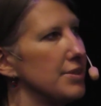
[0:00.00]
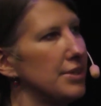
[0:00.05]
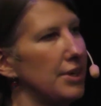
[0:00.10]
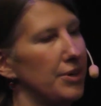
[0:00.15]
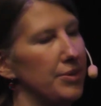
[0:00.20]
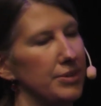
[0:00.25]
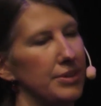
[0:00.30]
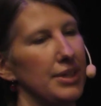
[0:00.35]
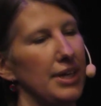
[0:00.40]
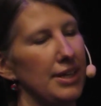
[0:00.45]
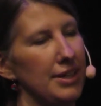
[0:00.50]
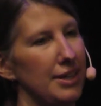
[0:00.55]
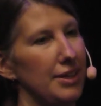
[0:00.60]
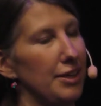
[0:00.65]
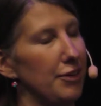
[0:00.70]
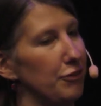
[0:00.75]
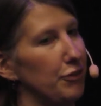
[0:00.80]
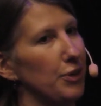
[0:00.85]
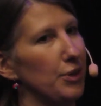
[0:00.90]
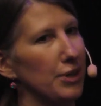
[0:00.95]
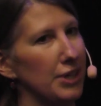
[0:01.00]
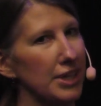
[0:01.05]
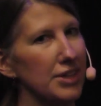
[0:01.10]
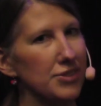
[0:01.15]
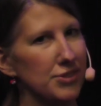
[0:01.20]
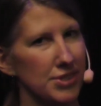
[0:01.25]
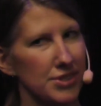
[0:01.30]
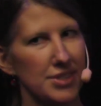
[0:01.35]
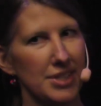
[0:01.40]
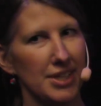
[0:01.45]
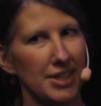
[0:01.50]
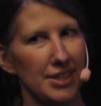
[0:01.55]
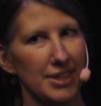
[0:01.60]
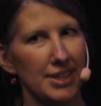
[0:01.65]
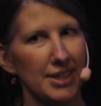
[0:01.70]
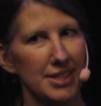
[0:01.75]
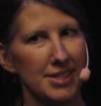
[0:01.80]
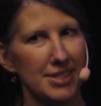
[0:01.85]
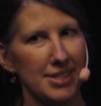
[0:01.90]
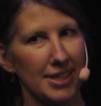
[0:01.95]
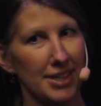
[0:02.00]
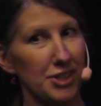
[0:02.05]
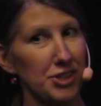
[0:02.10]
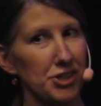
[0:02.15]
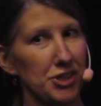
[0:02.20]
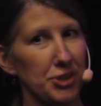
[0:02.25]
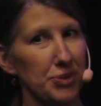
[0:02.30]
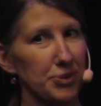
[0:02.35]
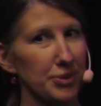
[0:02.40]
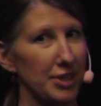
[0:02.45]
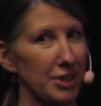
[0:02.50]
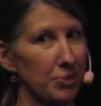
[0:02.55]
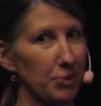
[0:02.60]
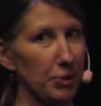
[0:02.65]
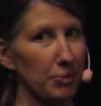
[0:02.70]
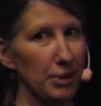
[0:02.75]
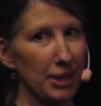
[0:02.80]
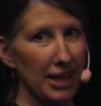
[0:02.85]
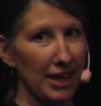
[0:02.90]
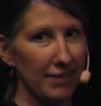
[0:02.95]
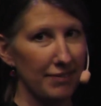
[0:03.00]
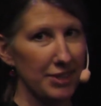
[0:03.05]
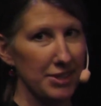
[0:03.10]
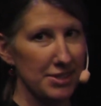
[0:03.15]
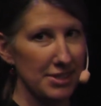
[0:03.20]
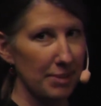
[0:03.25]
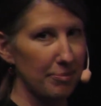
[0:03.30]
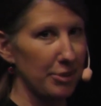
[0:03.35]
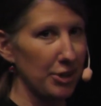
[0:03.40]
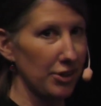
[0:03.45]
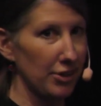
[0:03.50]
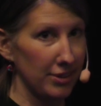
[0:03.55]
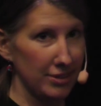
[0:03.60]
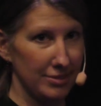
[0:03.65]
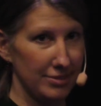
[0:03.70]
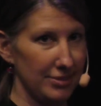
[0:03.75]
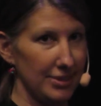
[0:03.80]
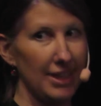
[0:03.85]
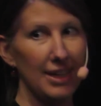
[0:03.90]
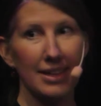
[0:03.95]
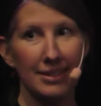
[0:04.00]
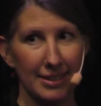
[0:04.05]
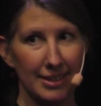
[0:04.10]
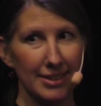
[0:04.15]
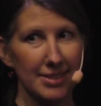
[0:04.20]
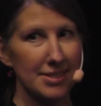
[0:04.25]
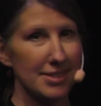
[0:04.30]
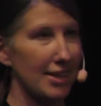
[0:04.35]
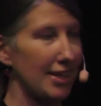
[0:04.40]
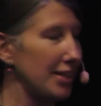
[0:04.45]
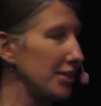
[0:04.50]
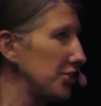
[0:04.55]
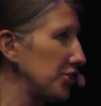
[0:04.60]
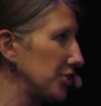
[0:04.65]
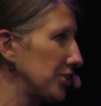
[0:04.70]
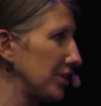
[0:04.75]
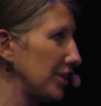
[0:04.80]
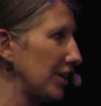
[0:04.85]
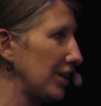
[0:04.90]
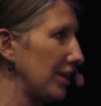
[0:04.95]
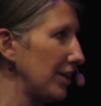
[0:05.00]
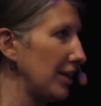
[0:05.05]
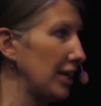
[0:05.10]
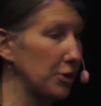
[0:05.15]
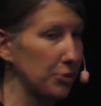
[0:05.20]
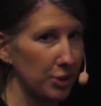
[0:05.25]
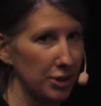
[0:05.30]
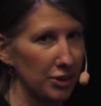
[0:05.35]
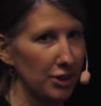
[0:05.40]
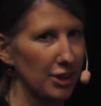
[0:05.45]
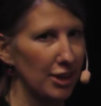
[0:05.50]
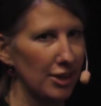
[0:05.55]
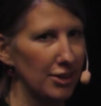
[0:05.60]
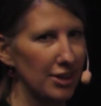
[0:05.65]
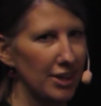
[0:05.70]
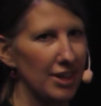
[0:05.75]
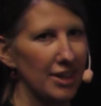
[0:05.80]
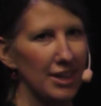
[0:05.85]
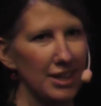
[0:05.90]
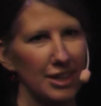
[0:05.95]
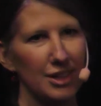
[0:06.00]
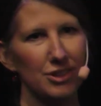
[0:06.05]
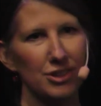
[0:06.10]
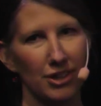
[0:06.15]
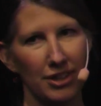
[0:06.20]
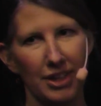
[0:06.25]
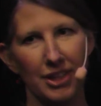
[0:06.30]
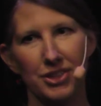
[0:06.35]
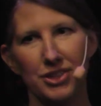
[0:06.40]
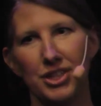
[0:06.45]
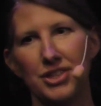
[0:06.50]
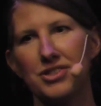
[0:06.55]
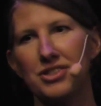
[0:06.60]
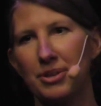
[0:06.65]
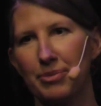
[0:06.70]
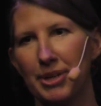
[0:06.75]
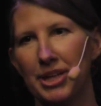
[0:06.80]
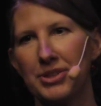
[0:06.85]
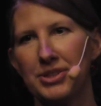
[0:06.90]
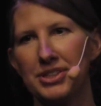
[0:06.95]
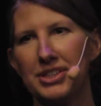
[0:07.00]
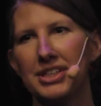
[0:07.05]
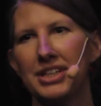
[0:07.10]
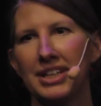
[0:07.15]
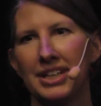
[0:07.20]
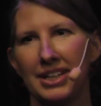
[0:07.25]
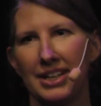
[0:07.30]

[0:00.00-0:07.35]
So, and if you're interested in this issue, we will have a seminar at this stage at 1 o'clock, talking just about